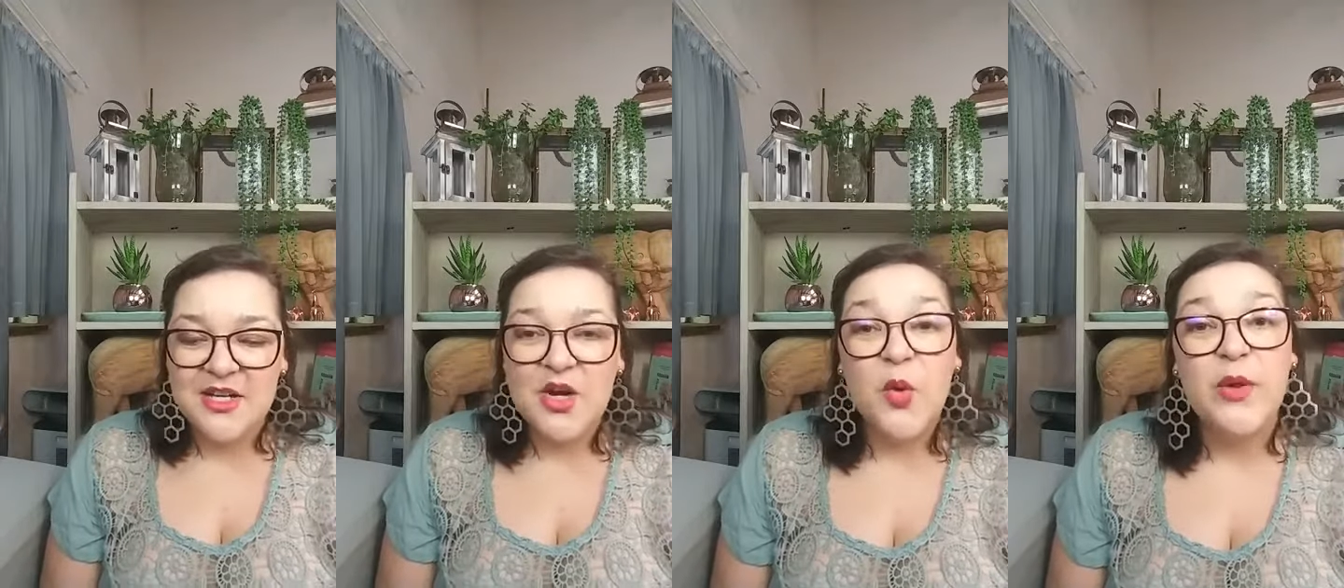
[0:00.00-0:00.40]

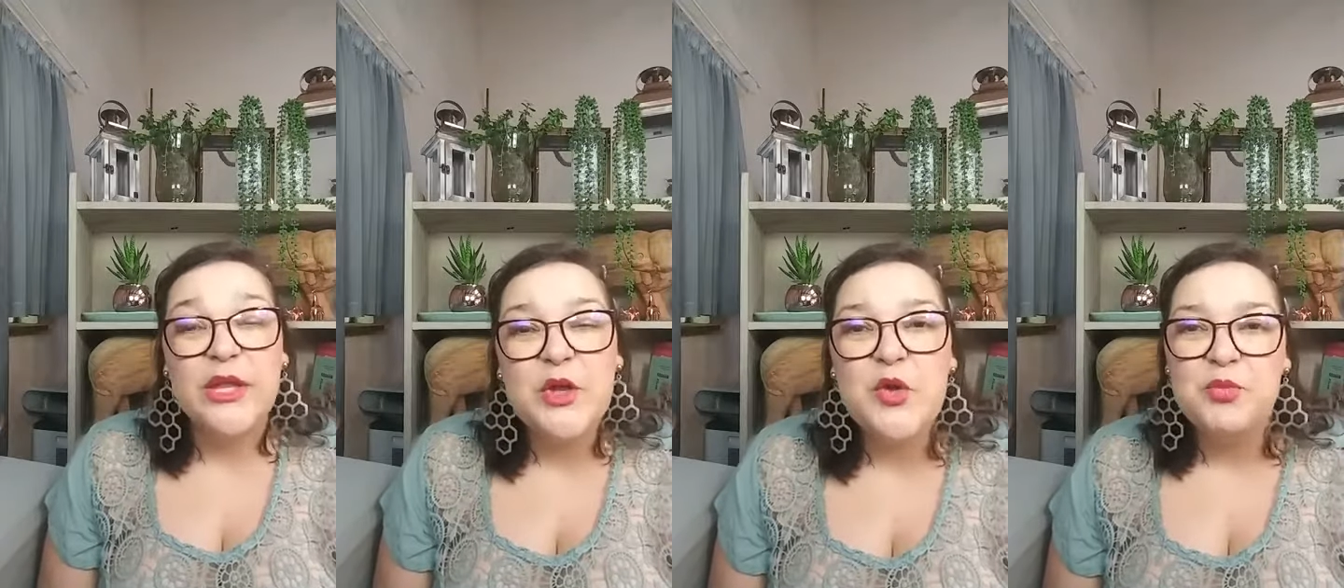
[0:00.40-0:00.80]
when
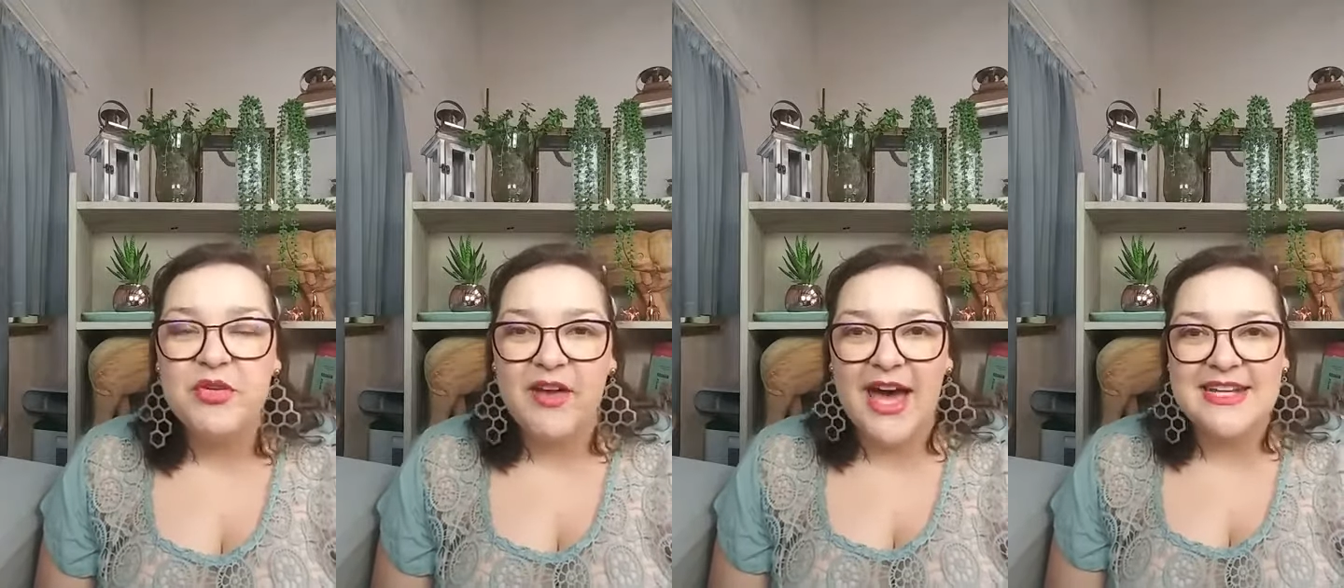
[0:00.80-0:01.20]
you
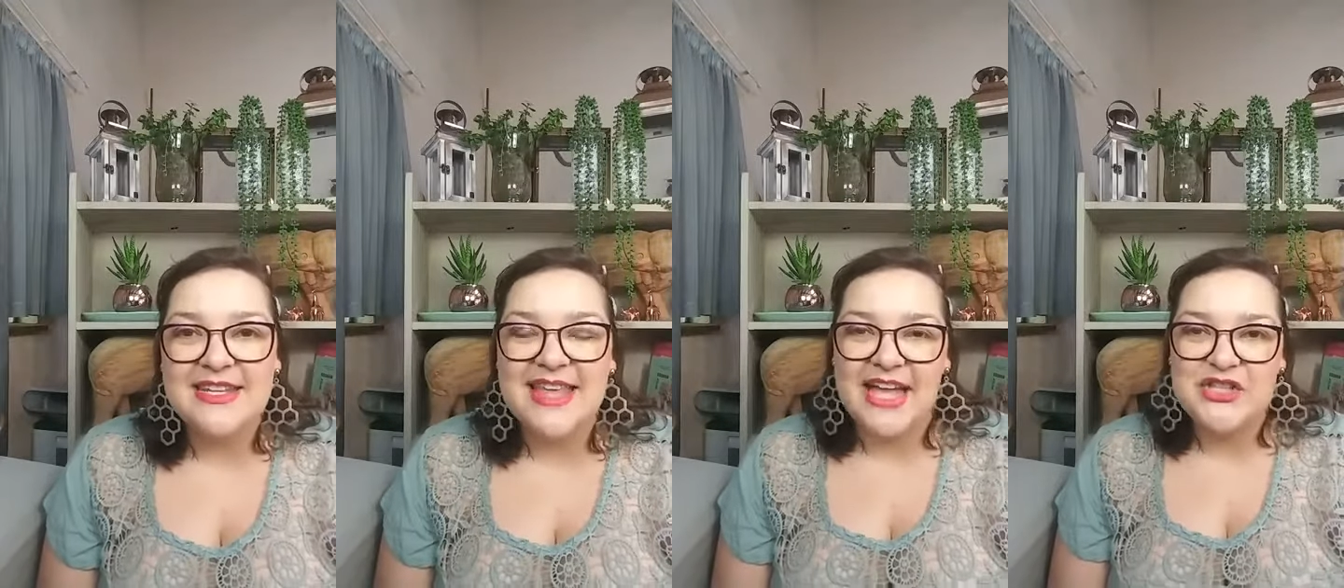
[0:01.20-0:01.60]
provide
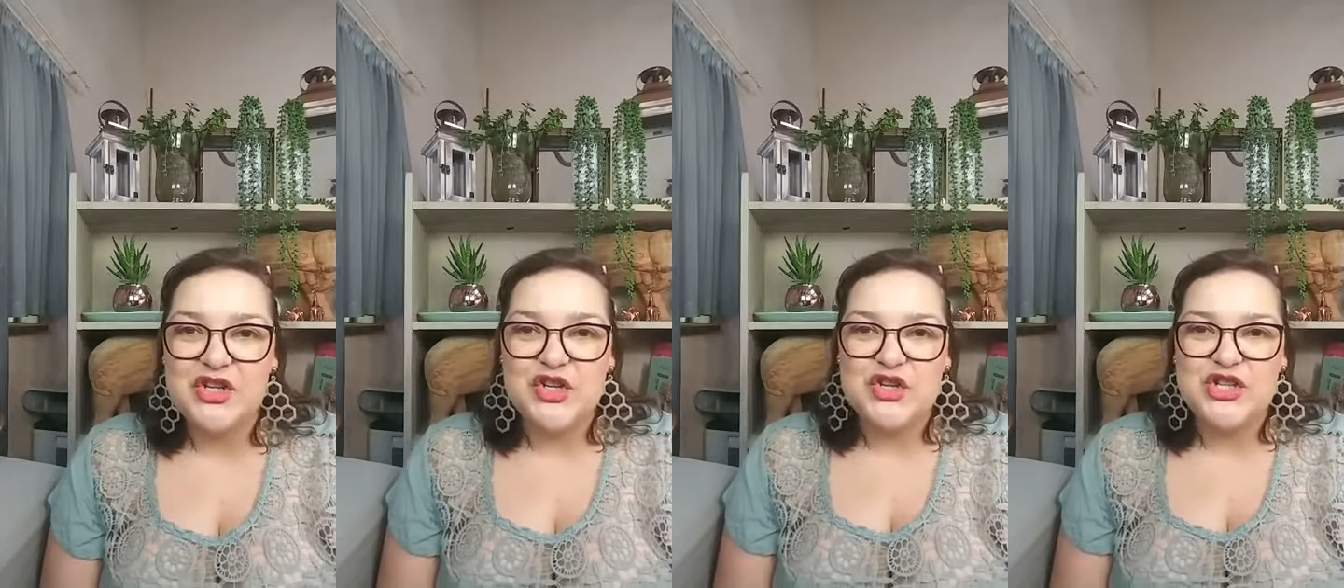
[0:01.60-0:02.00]
that
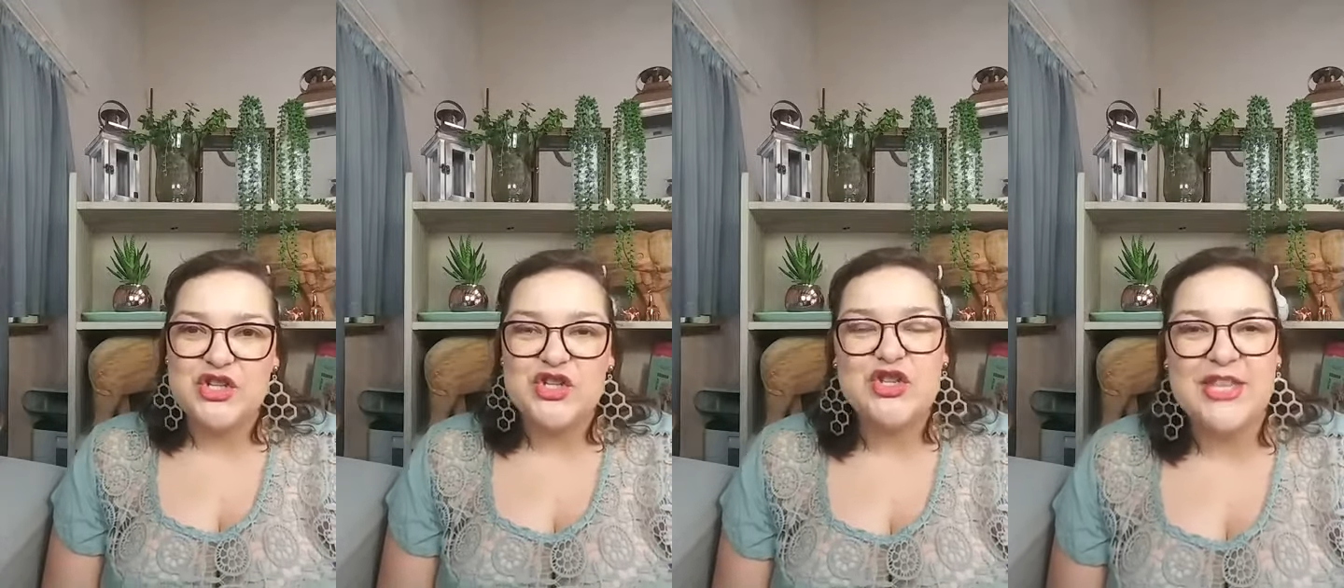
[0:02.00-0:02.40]
solution
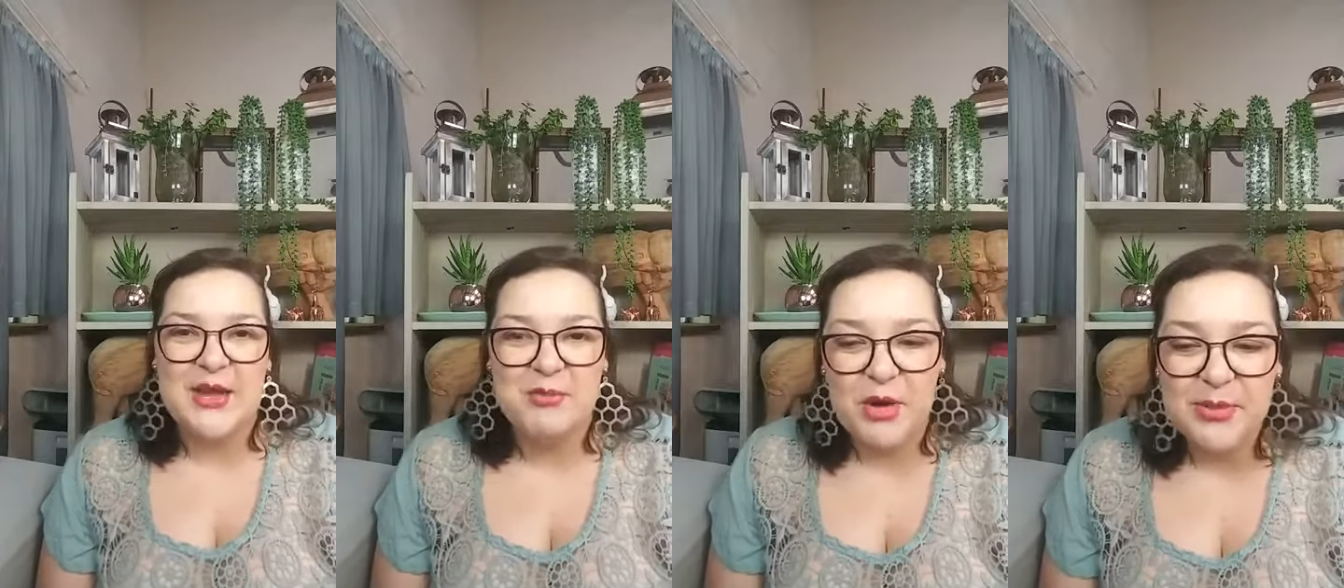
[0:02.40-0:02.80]
to their
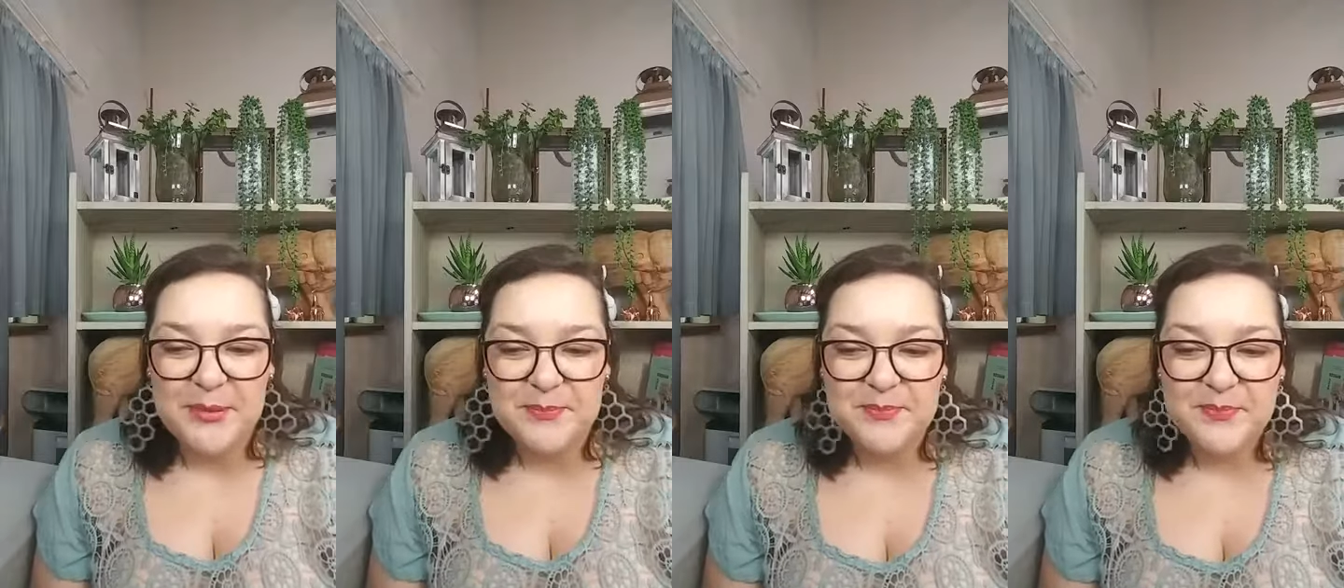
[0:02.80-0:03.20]
problem.